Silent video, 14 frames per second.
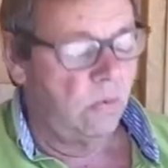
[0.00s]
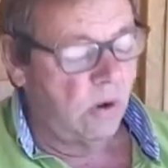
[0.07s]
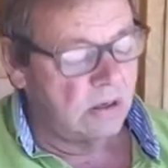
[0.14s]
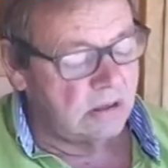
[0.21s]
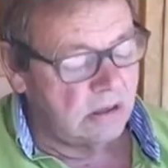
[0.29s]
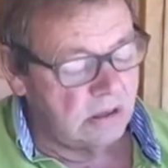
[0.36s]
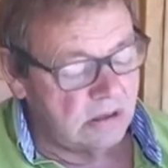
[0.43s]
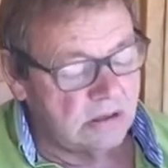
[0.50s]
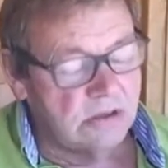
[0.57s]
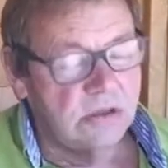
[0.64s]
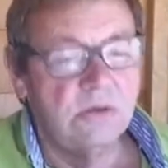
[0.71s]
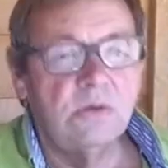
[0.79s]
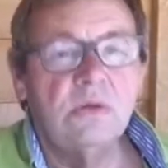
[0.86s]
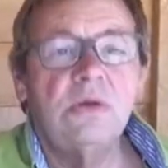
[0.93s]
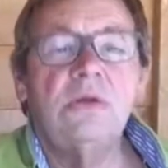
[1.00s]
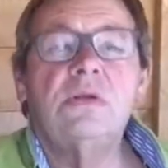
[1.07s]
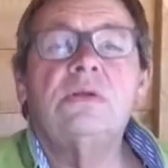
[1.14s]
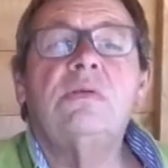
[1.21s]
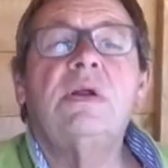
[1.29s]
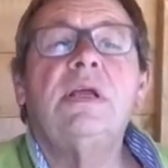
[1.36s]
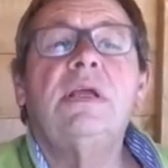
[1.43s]
1, 2,
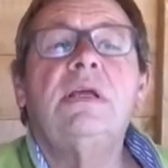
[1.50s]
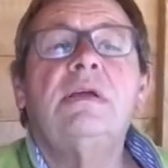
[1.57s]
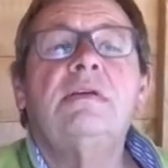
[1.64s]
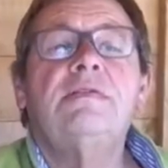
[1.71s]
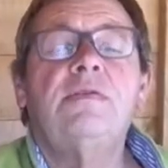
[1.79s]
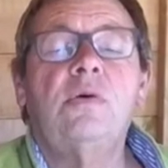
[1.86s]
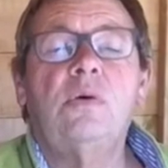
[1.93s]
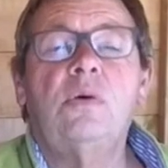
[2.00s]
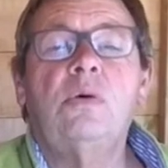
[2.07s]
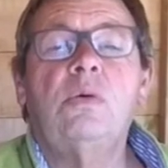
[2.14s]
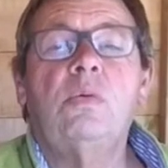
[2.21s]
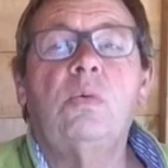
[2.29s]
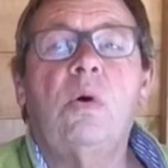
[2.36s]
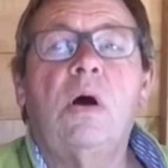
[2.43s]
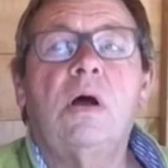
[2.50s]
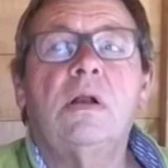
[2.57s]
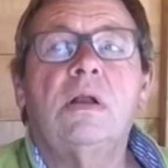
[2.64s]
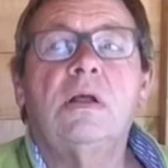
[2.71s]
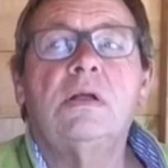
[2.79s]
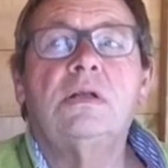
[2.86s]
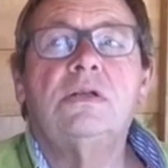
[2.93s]
3, 4.
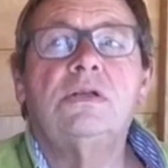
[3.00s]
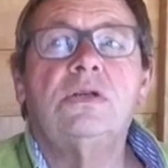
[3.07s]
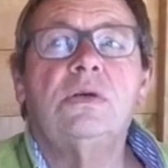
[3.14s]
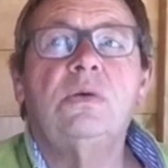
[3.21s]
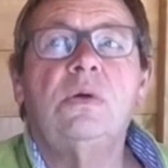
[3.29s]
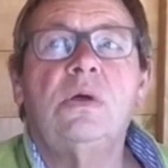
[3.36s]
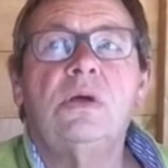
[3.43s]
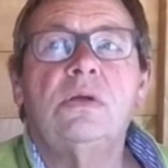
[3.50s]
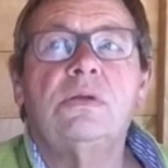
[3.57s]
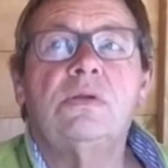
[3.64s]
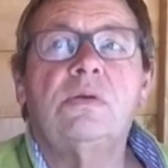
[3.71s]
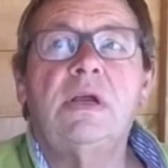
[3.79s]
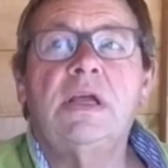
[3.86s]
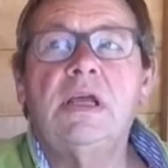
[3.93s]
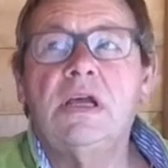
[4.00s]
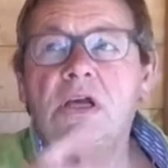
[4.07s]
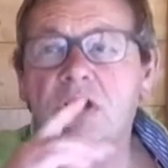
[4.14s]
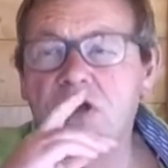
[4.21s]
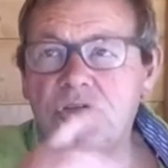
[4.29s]
2, 3.